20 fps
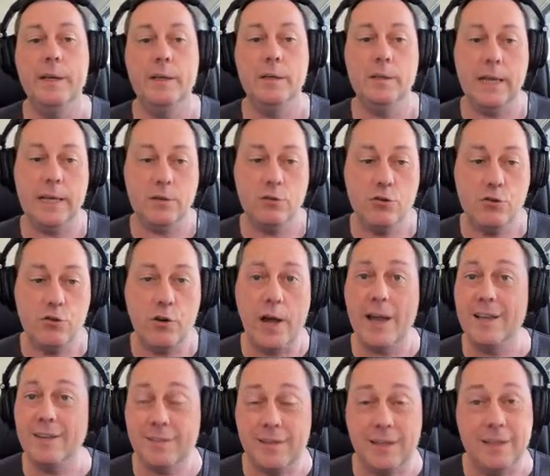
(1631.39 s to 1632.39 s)
it
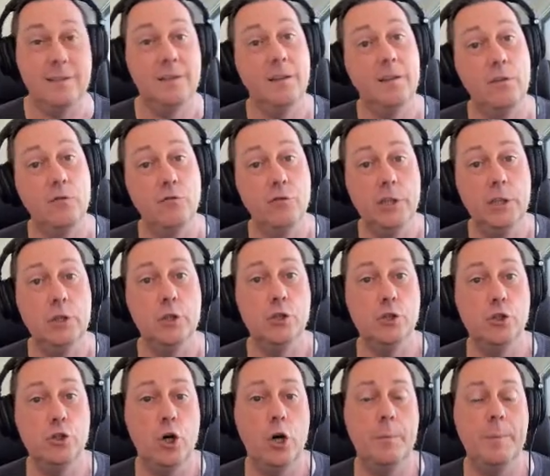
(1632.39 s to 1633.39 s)
tries and it does a really
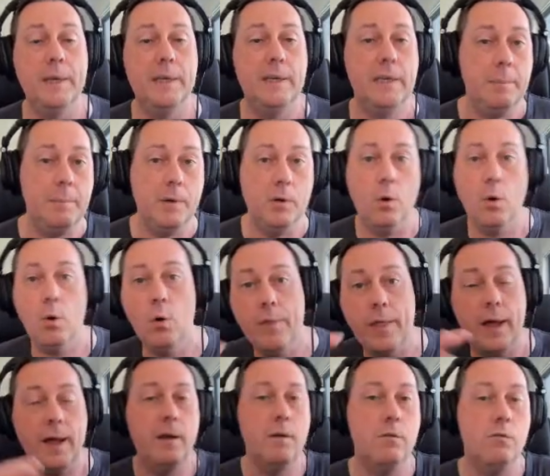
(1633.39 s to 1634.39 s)
good job at keeping all
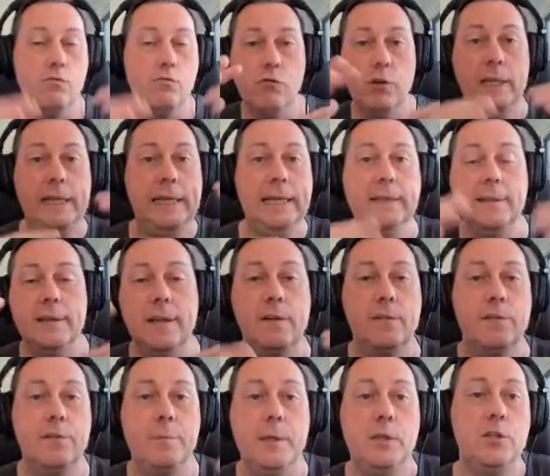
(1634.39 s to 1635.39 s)
that related
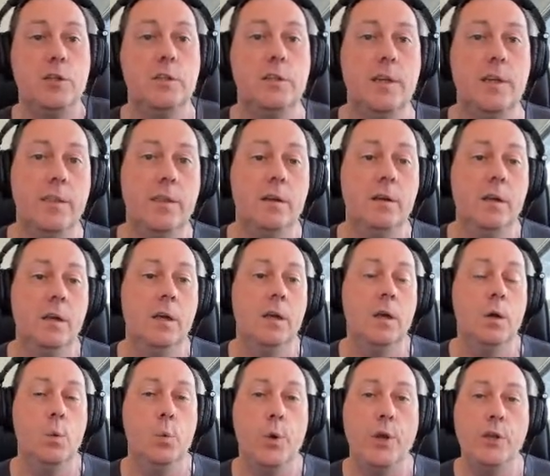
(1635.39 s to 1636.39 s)
information together
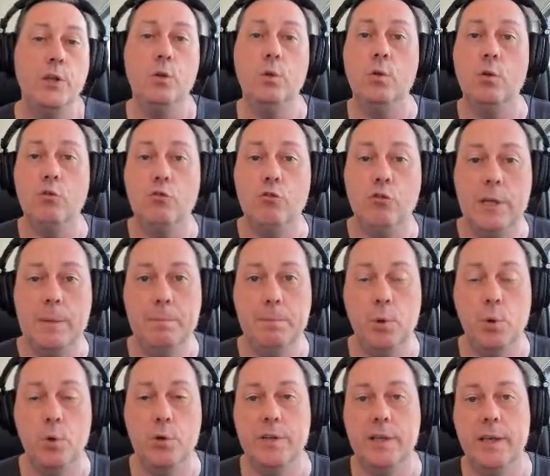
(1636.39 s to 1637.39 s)
when you
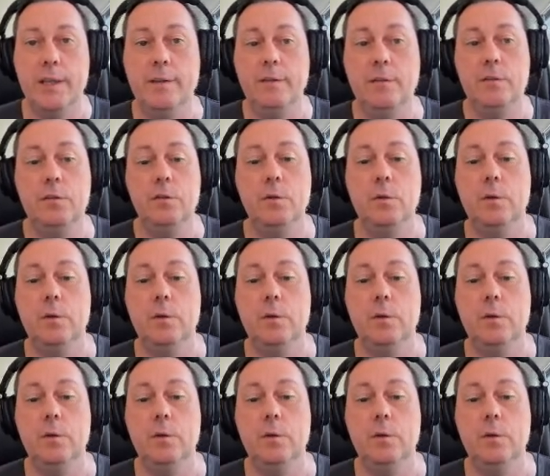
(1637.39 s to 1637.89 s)
re-import it into